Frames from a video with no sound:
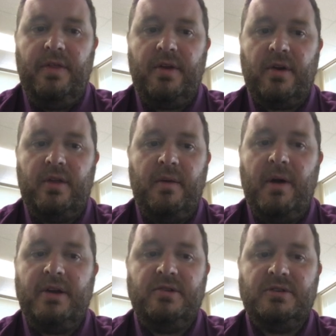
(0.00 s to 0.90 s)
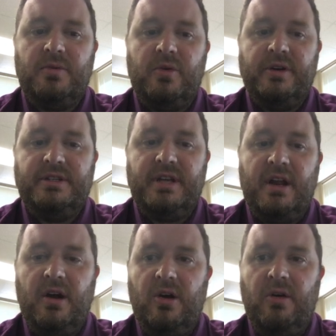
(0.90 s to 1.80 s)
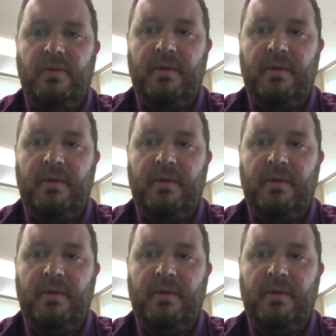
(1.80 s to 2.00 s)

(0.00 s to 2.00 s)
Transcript: they might do some quizzes at home.